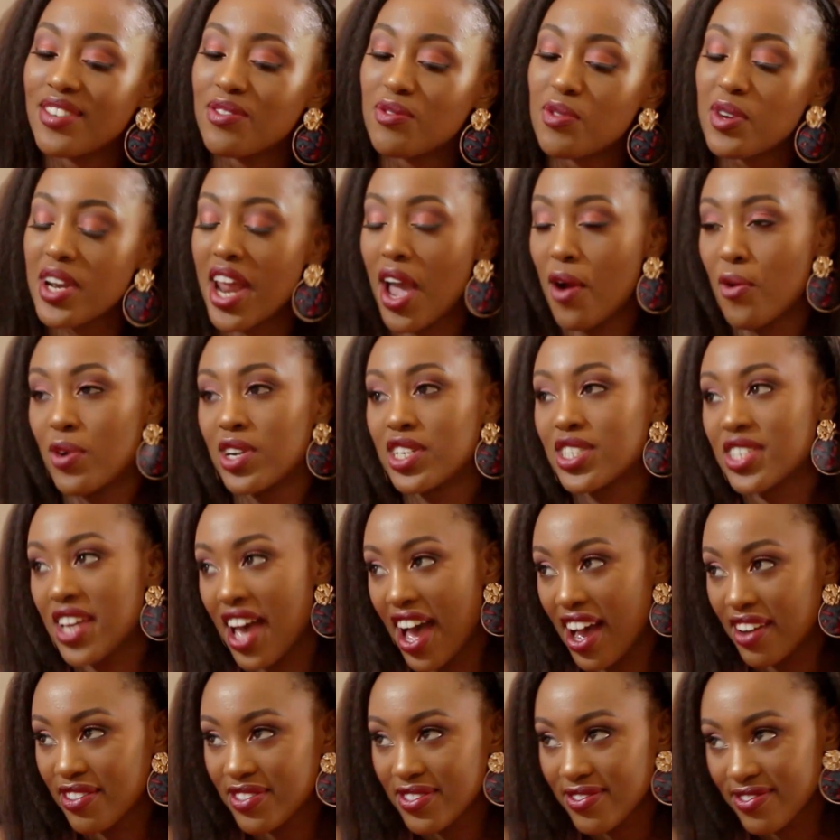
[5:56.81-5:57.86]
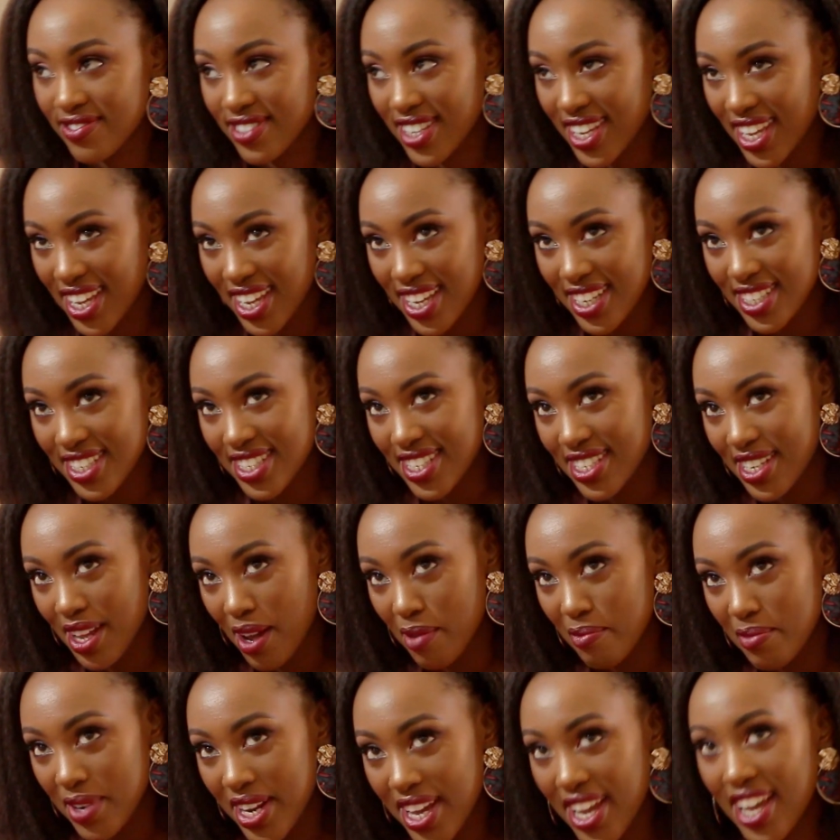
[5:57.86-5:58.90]
Would I want to have kids
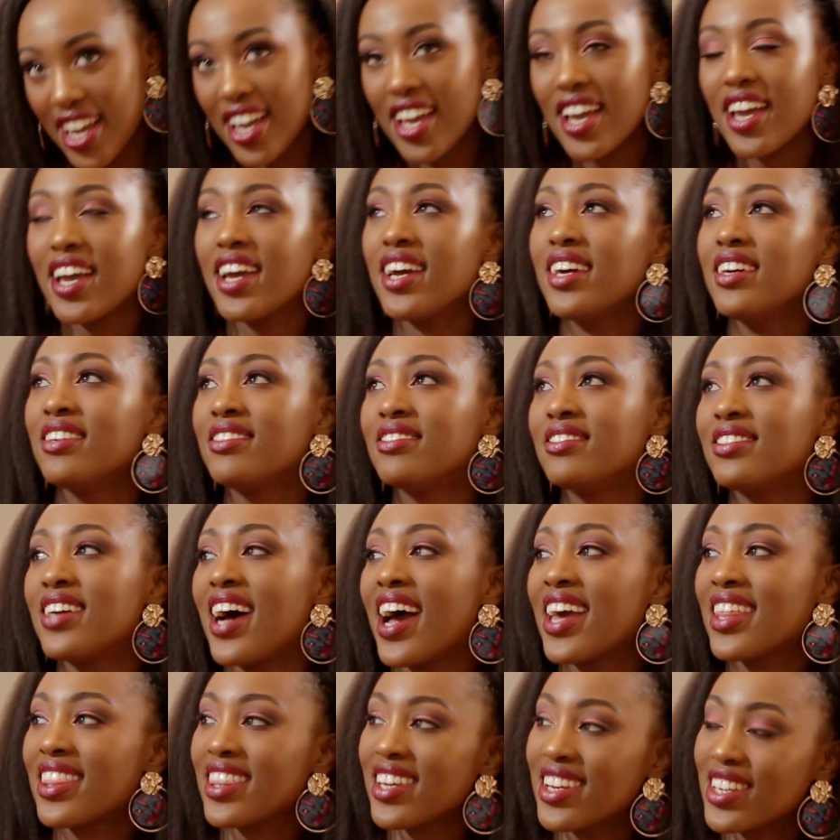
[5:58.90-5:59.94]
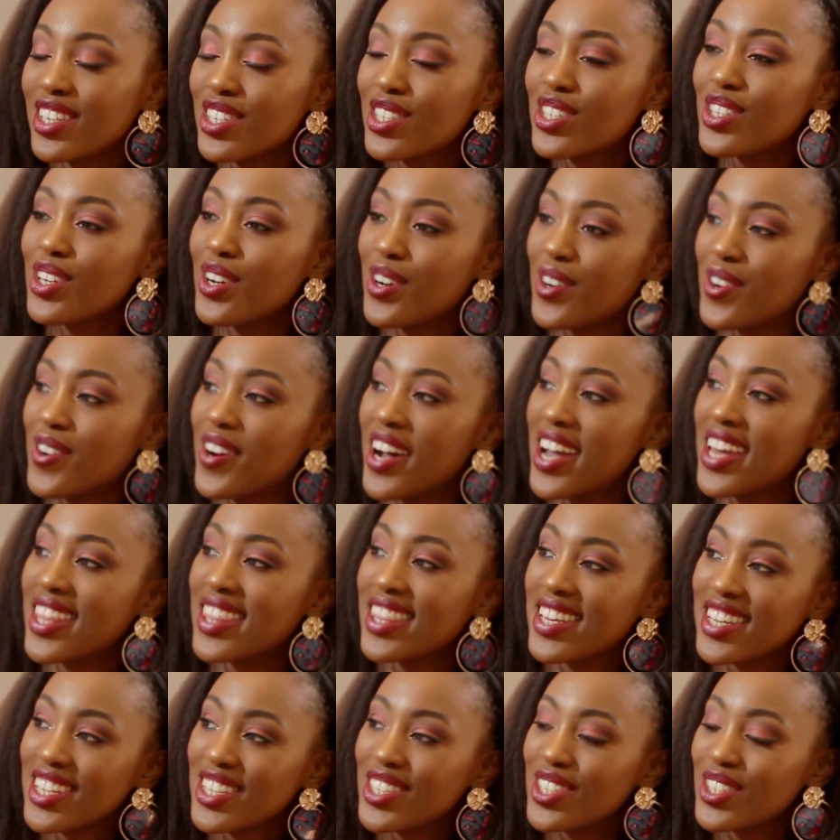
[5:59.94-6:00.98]
someday? I think so.
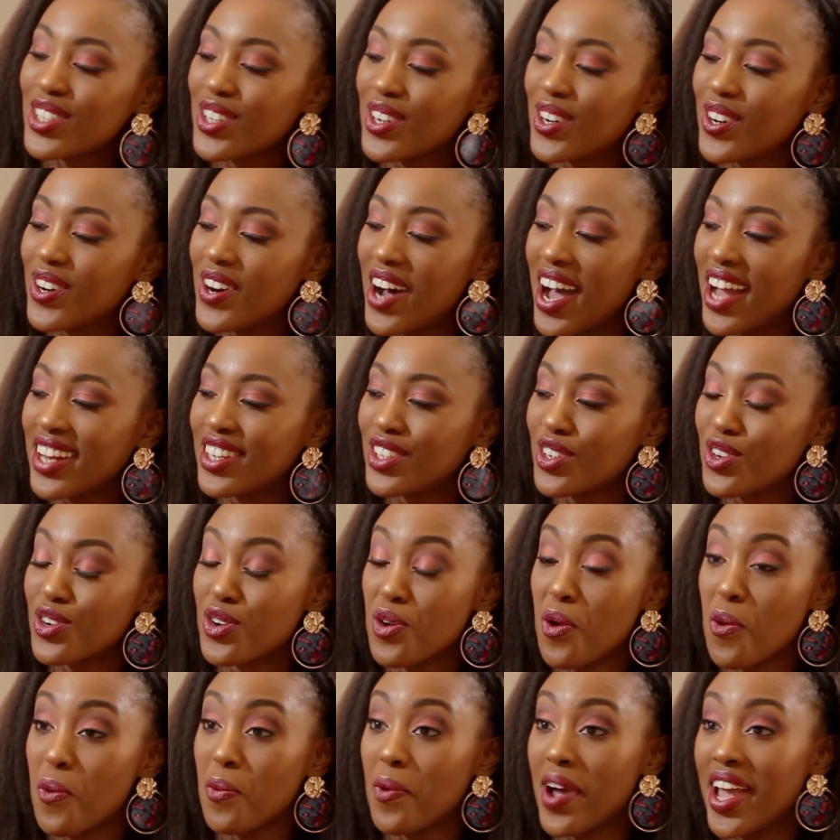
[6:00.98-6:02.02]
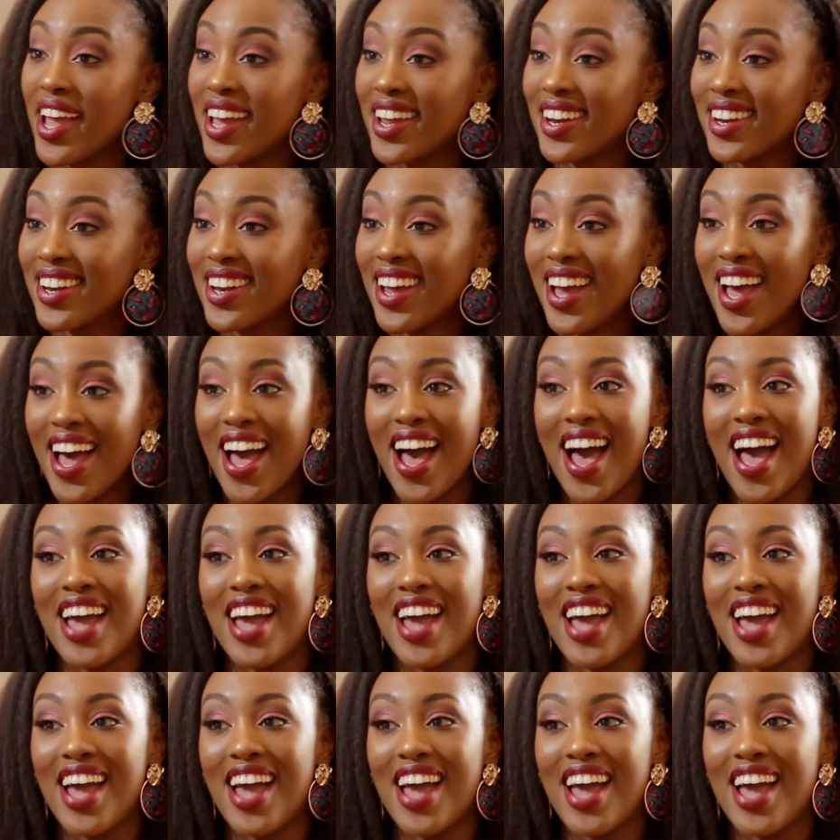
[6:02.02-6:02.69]
I don't know when.